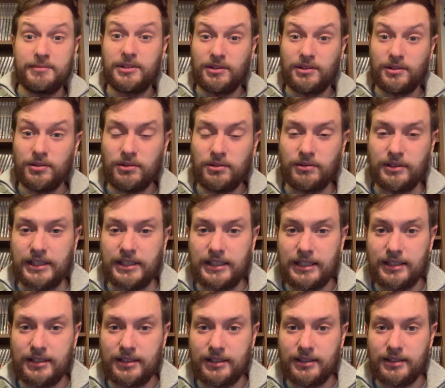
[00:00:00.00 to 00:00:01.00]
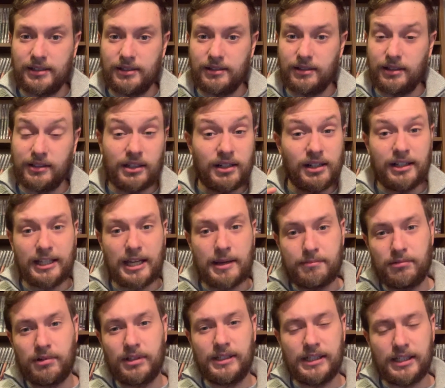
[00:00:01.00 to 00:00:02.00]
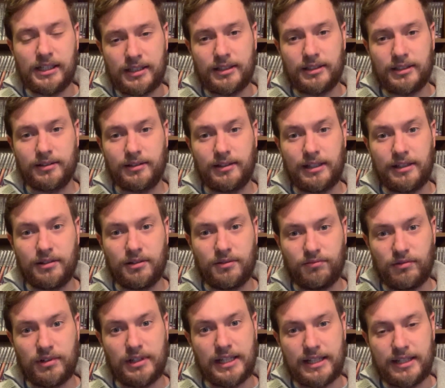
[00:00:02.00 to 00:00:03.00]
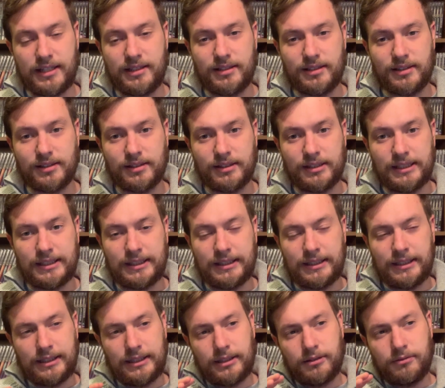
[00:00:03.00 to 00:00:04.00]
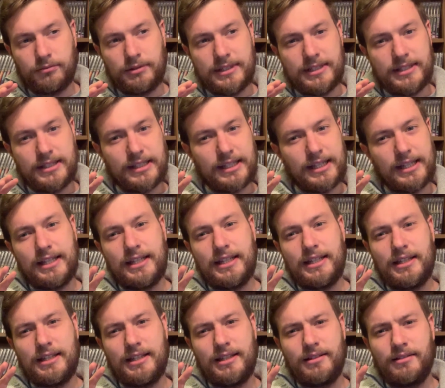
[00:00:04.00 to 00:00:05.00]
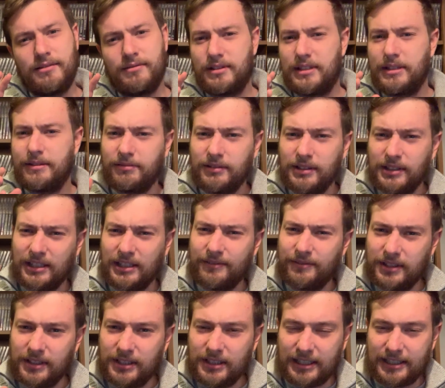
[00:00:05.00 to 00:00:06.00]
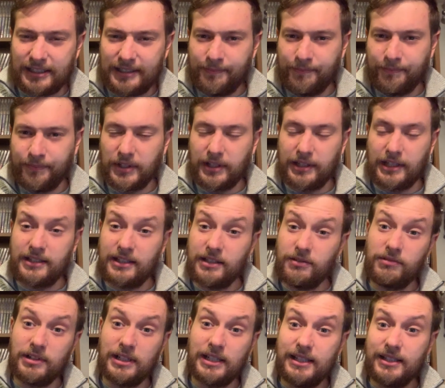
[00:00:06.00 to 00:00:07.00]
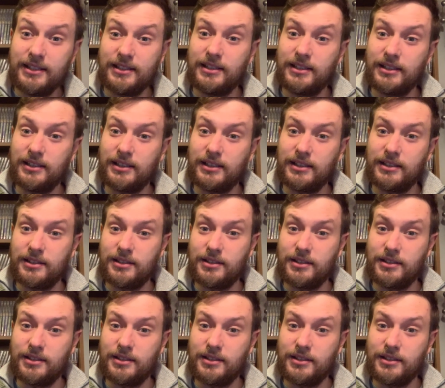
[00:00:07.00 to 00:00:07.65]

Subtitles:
story, there's a Dalek Emperor Guard they could release with a different kind of gun. Like, they did release it as a